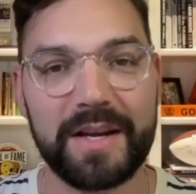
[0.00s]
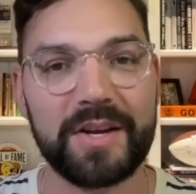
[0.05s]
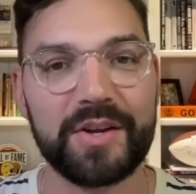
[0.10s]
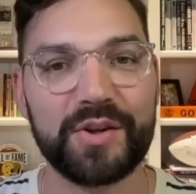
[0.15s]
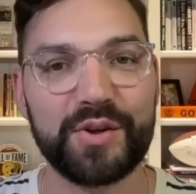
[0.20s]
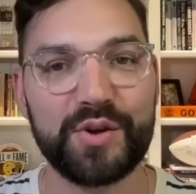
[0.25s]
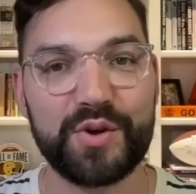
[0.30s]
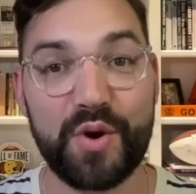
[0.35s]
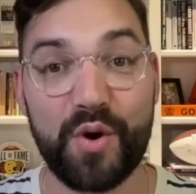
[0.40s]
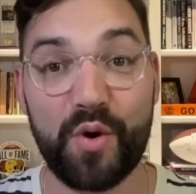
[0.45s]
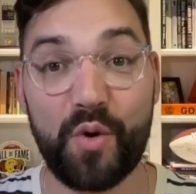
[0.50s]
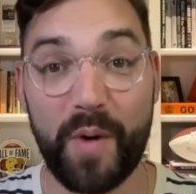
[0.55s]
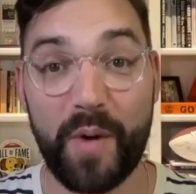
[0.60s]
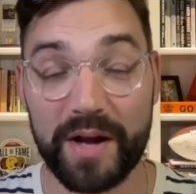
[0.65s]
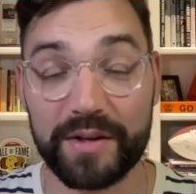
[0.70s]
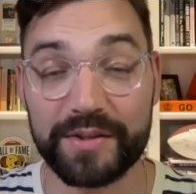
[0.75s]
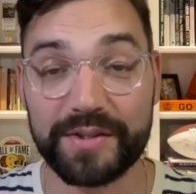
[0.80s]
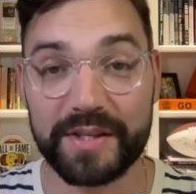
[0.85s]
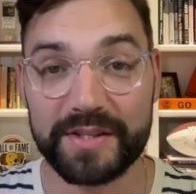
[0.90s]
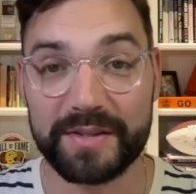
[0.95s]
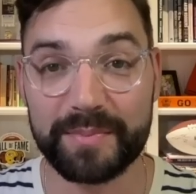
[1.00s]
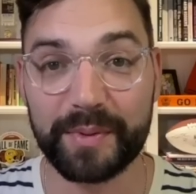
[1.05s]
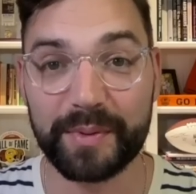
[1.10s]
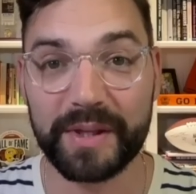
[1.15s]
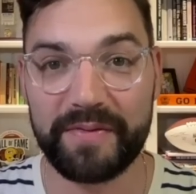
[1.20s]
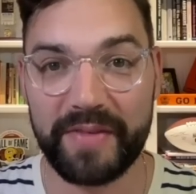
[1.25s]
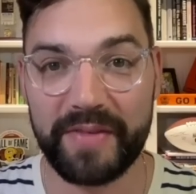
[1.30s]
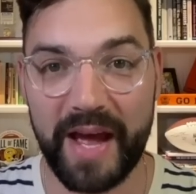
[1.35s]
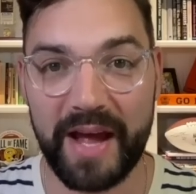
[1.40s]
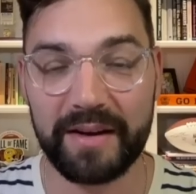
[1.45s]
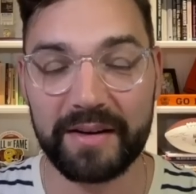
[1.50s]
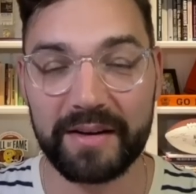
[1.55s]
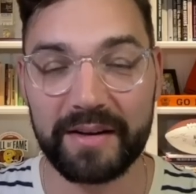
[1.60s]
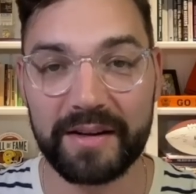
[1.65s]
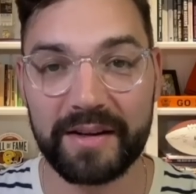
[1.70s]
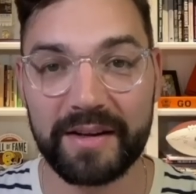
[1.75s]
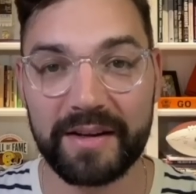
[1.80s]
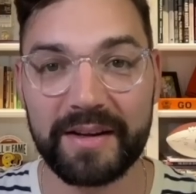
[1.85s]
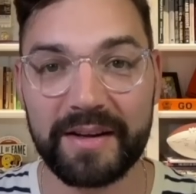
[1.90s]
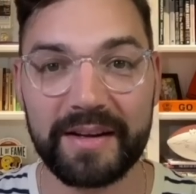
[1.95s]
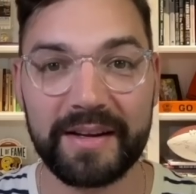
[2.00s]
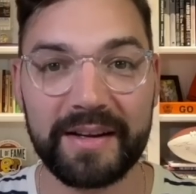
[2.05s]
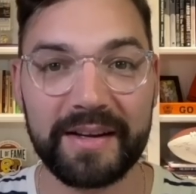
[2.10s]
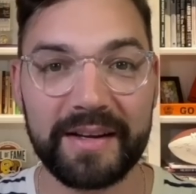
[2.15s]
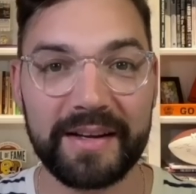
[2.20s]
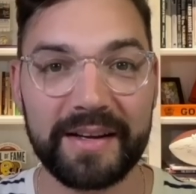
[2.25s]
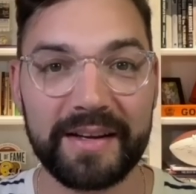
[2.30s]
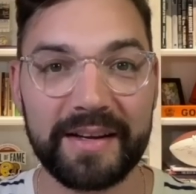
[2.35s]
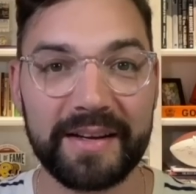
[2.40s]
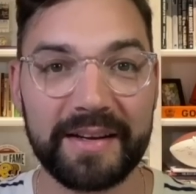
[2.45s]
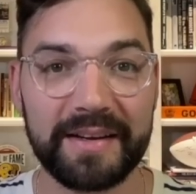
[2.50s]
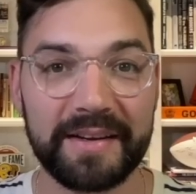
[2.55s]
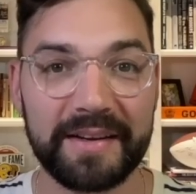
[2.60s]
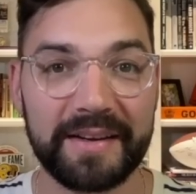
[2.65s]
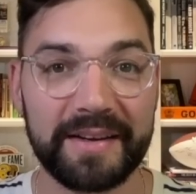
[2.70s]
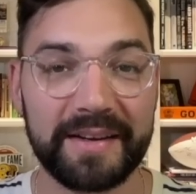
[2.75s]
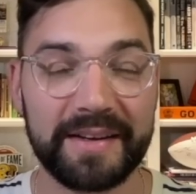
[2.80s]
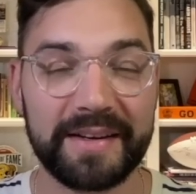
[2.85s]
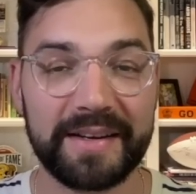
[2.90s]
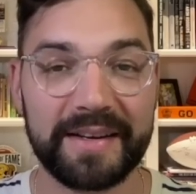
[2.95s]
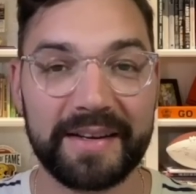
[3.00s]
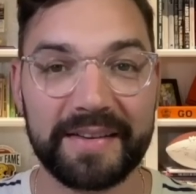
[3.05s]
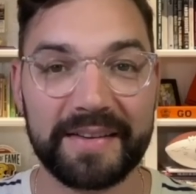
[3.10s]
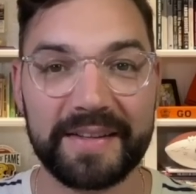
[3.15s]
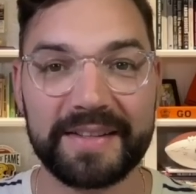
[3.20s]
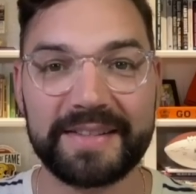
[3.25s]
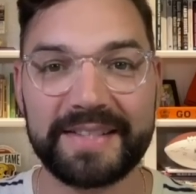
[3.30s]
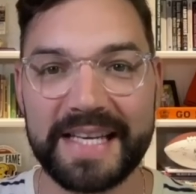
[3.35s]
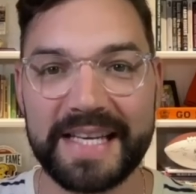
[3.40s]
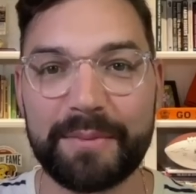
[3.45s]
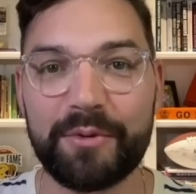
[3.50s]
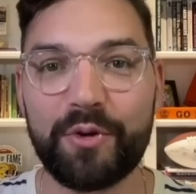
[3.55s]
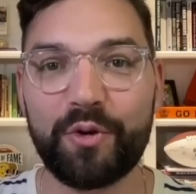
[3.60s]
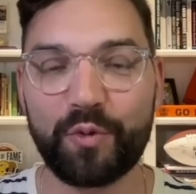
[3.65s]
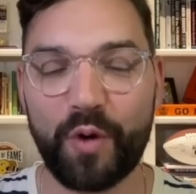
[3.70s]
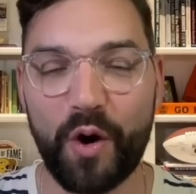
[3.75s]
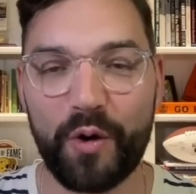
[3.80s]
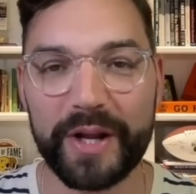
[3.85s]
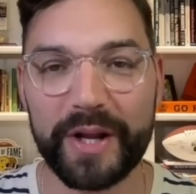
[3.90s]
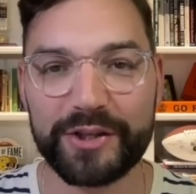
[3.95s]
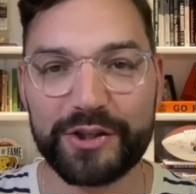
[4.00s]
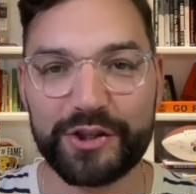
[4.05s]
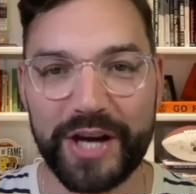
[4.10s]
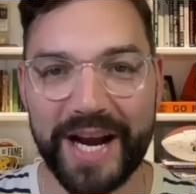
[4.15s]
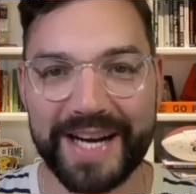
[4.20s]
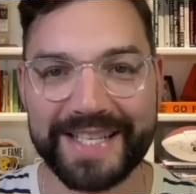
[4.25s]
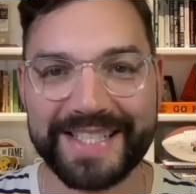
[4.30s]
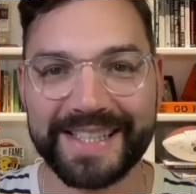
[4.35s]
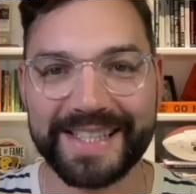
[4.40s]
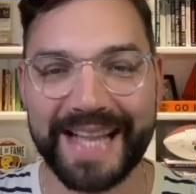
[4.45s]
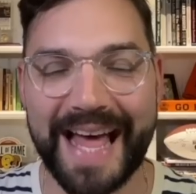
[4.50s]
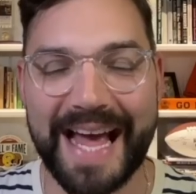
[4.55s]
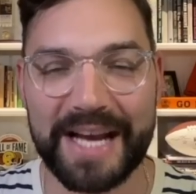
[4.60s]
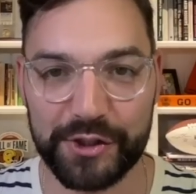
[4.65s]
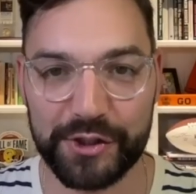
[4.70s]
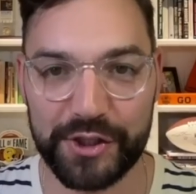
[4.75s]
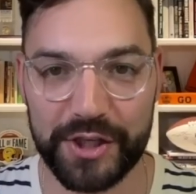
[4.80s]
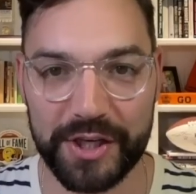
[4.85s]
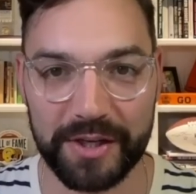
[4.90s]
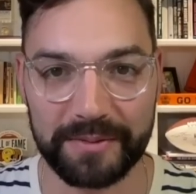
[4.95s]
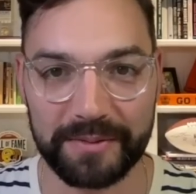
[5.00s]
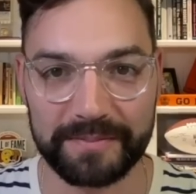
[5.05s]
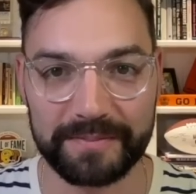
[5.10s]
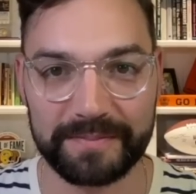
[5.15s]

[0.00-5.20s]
You know who else doesn't believe that? The team who wrote his checks last year.